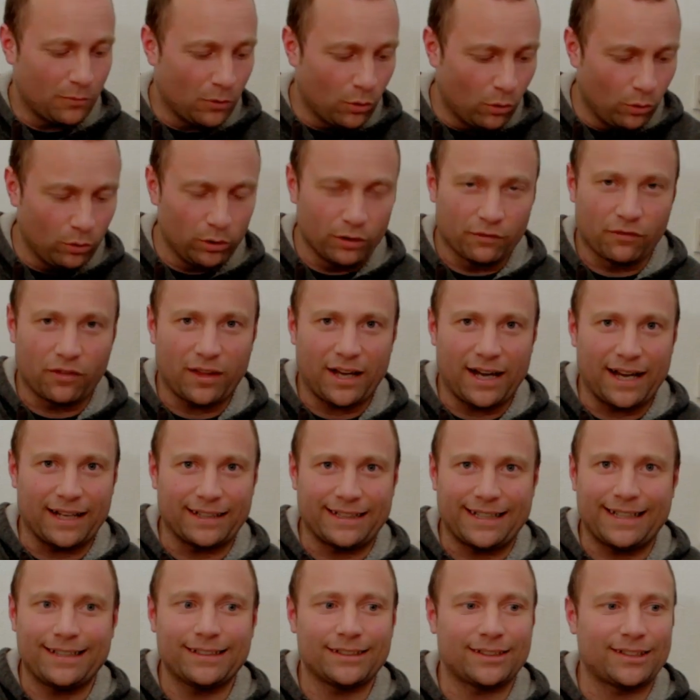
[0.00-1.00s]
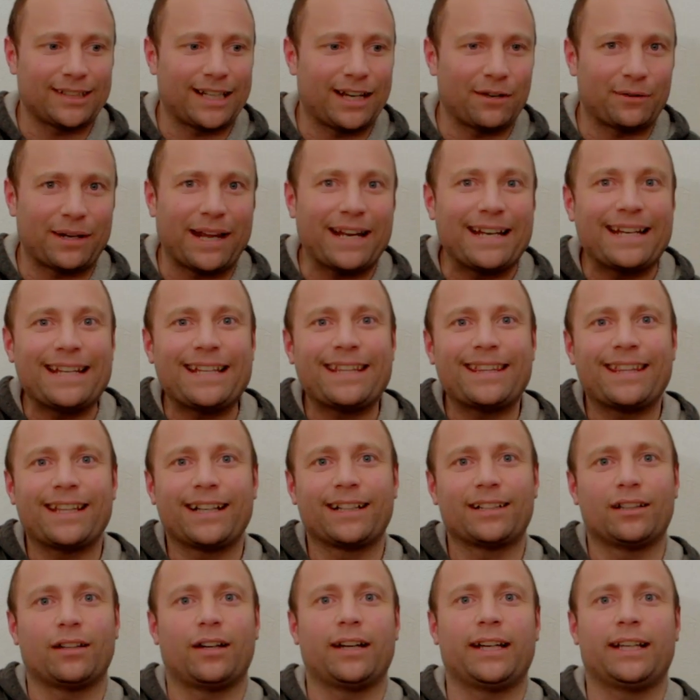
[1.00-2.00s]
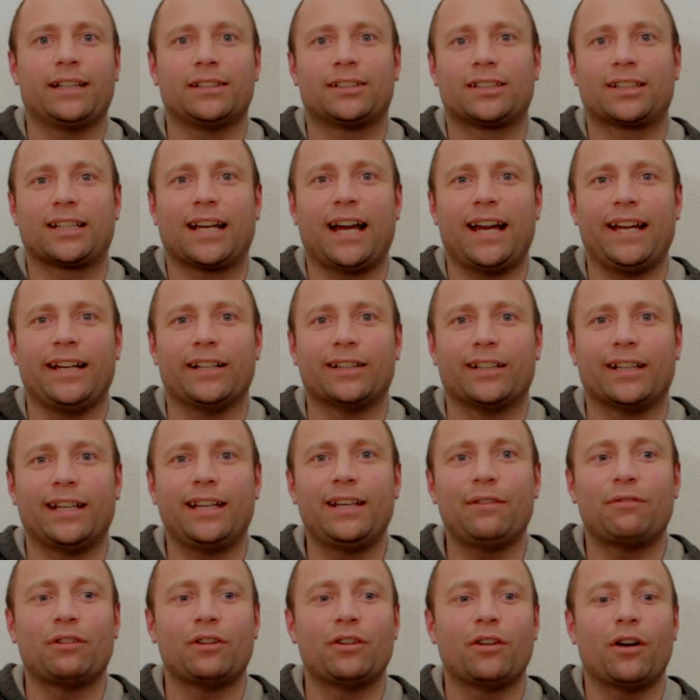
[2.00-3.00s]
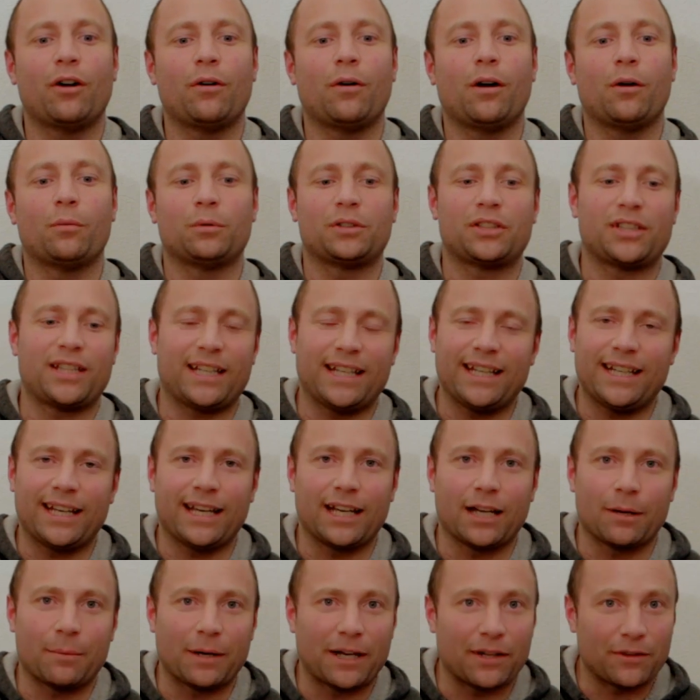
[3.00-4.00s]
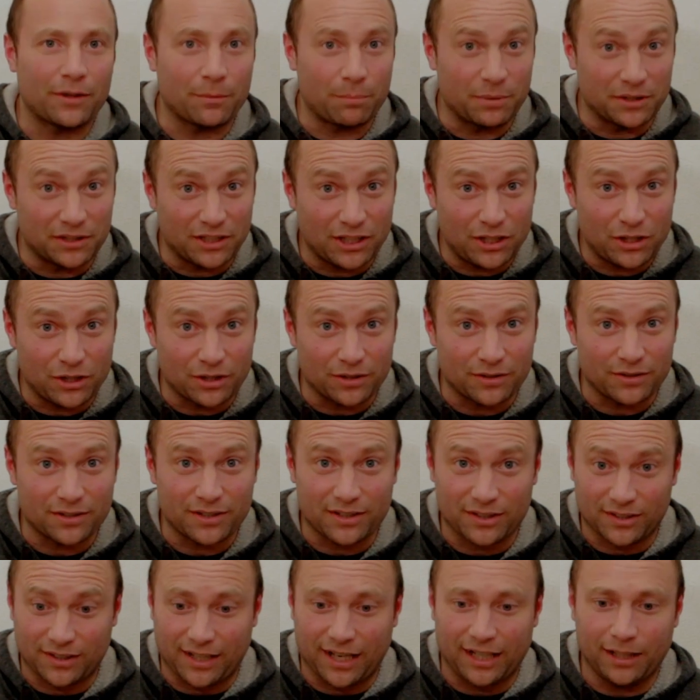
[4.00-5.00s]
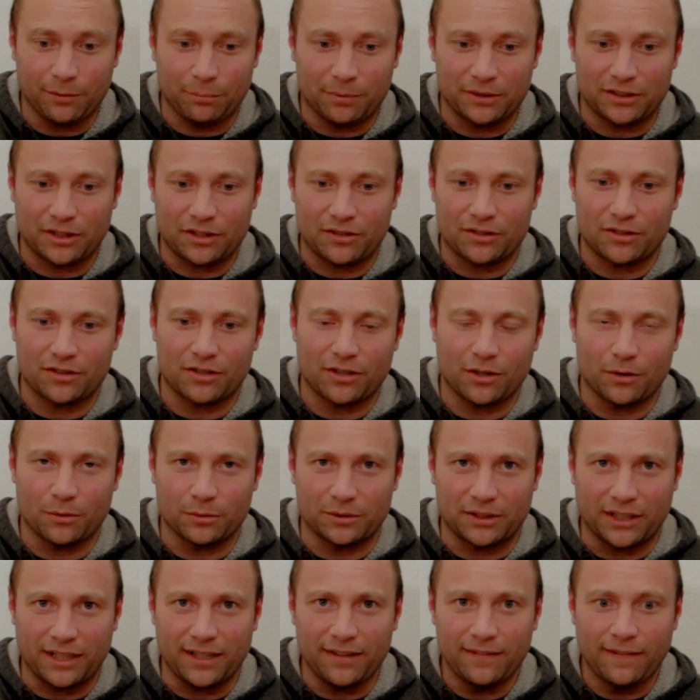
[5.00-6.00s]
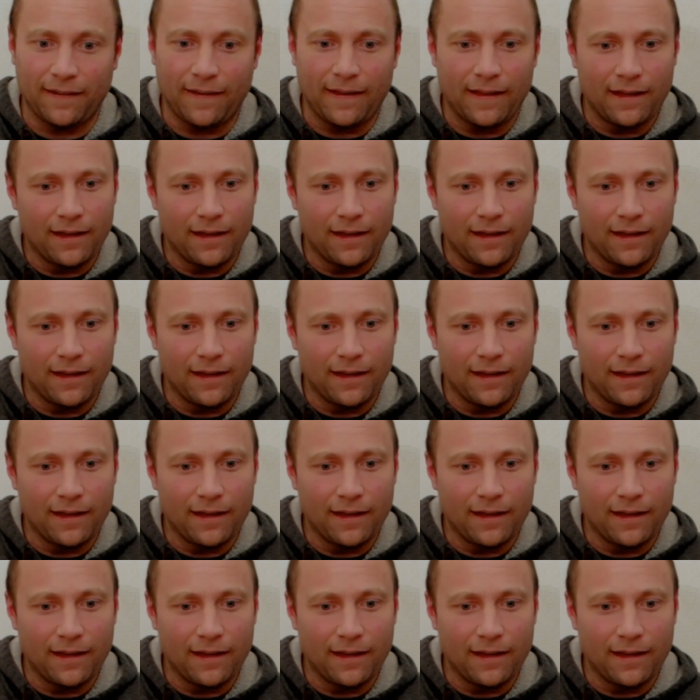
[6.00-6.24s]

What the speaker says: All of that didn't sound anything like a scale, even though I was thinking about the positions, the scale positions that I was in.